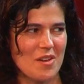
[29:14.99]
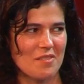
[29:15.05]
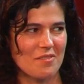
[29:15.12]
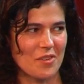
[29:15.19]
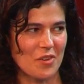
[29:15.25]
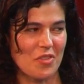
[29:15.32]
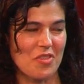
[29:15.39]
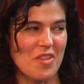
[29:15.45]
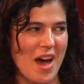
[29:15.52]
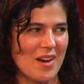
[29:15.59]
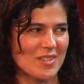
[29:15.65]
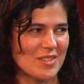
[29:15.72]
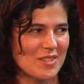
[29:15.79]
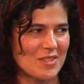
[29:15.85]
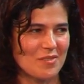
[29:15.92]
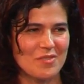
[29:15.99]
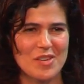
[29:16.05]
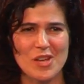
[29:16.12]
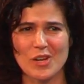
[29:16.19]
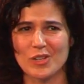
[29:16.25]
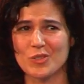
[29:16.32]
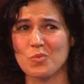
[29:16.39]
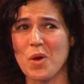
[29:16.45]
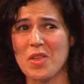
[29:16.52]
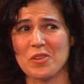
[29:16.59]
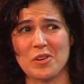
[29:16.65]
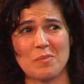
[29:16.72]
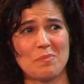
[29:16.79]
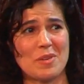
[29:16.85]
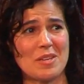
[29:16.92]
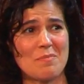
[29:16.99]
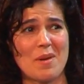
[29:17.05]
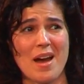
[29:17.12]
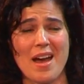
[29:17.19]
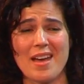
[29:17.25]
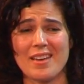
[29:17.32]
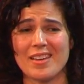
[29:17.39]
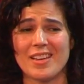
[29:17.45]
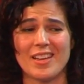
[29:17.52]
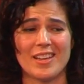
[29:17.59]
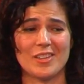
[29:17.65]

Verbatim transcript: for thousands of years, whether it be by